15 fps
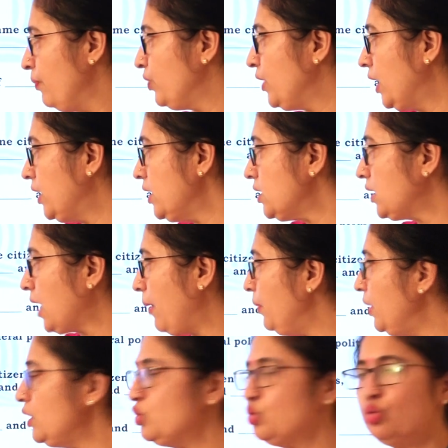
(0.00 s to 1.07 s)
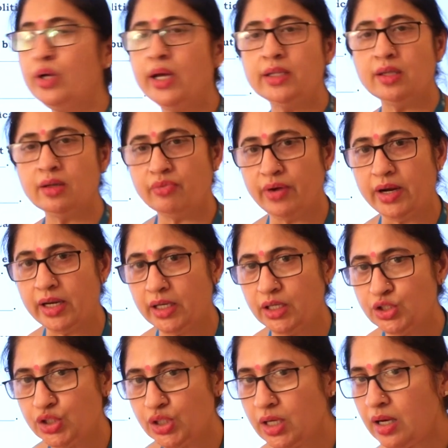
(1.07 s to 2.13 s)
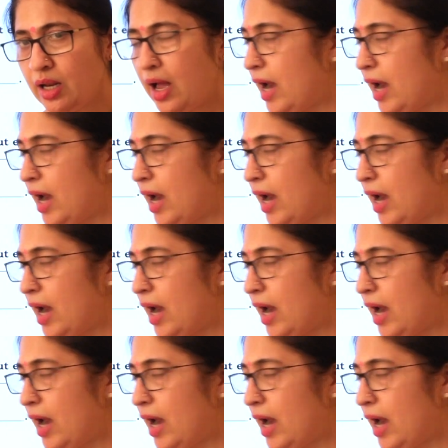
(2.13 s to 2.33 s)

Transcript: that is coming together federation